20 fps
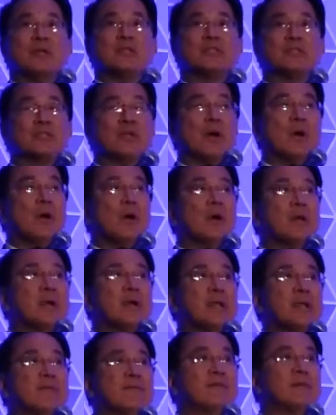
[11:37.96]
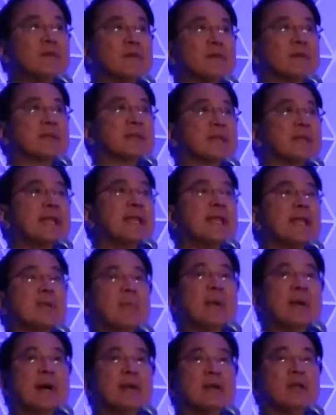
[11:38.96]
So if you think
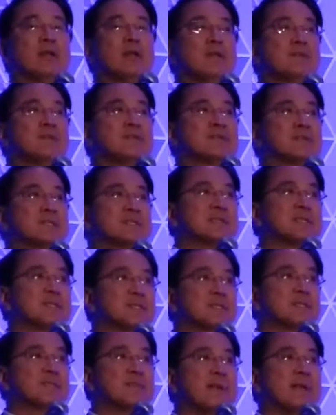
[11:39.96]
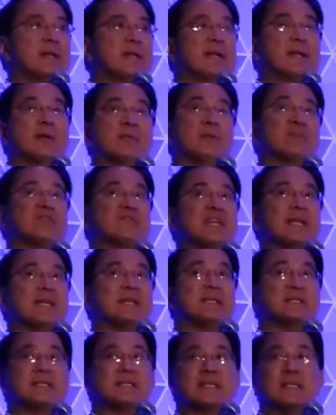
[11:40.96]
about it, if you just spend a couple
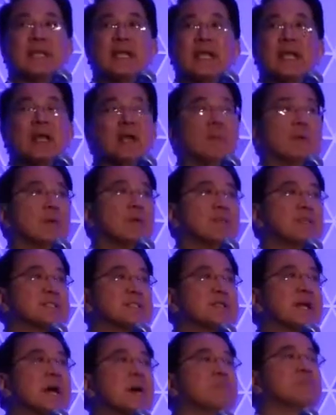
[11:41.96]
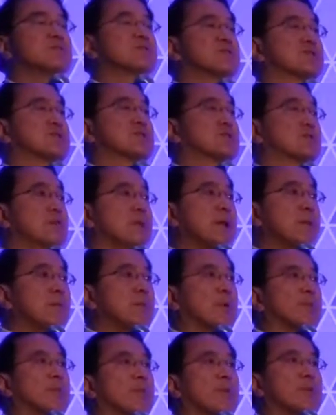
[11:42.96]
seconds thinking about this
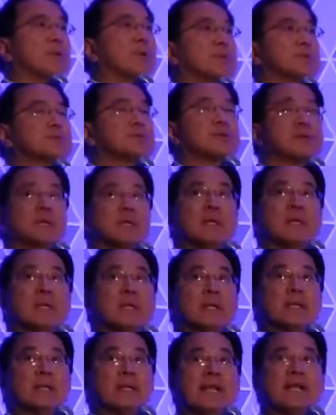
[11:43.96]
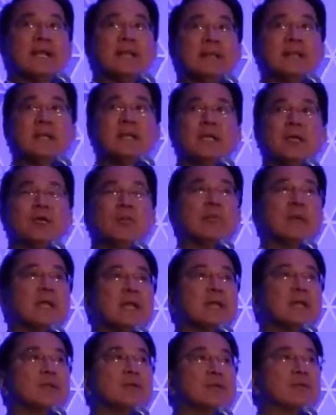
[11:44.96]
upstream approach, then I think you're
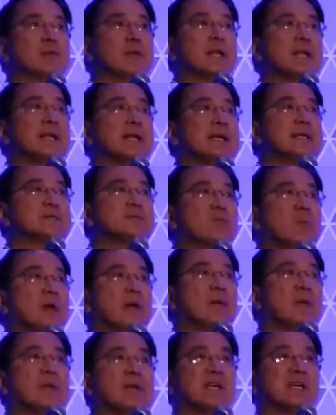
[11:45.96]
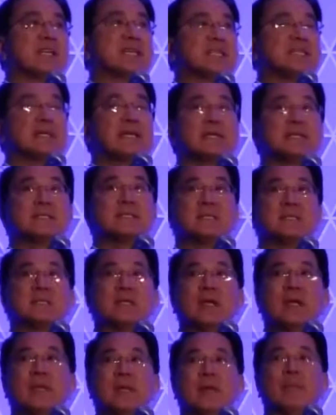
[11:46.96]
beginning to realize why we are excited.
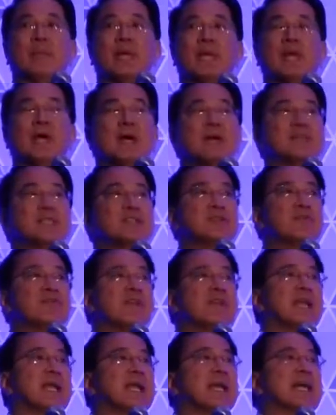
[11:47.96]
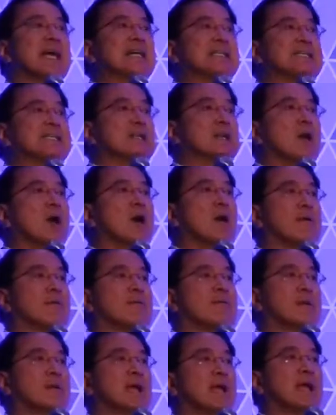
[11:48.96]
Because if you can cut it
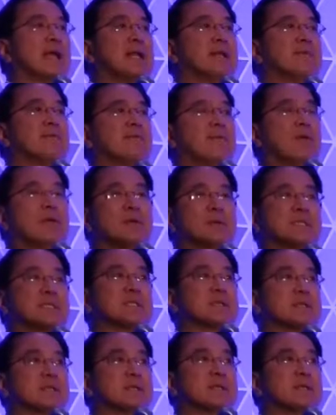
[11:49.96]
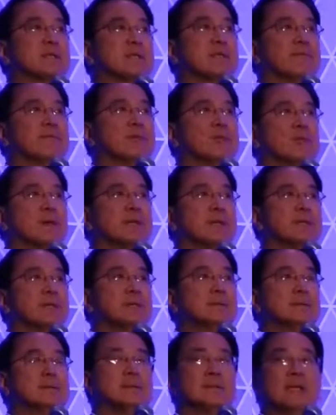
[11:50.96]
off at the faucet, if you
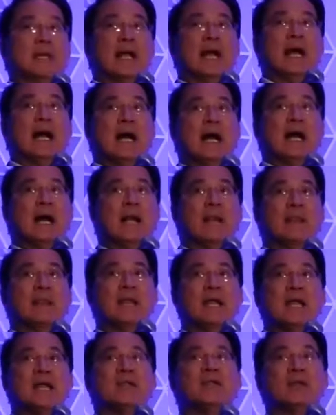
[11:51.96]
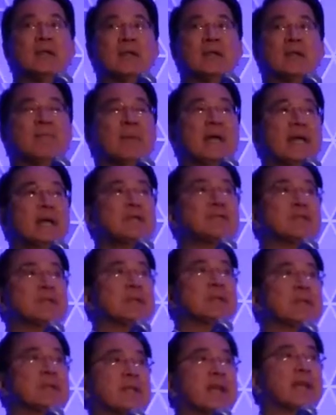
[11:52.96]
will, uh, then you can
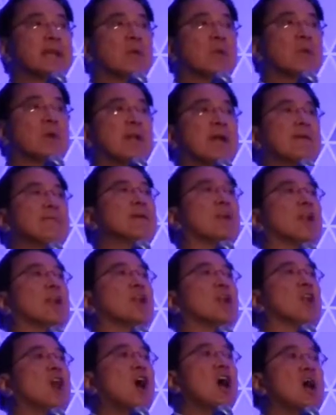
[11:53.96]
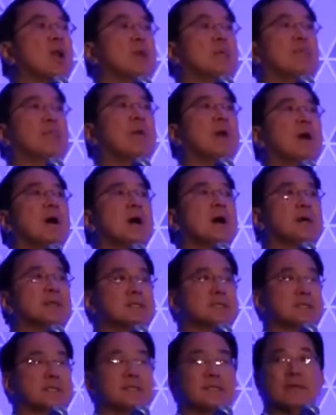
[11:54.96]
imagine that you will have a lot of
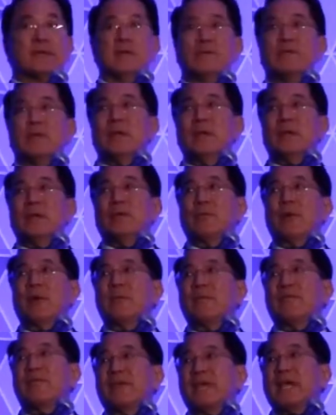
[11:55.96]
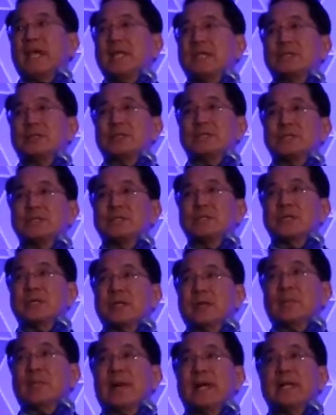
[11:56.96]
positive ramifications
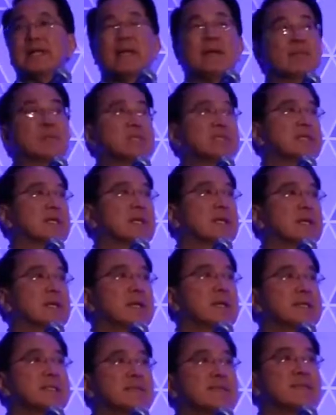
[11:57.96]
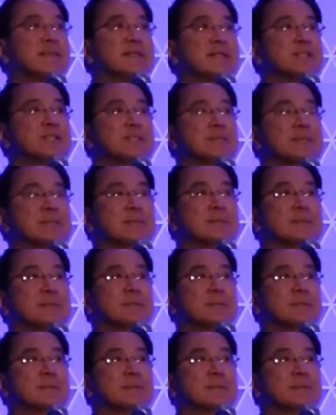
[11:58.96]
by that particular intervention.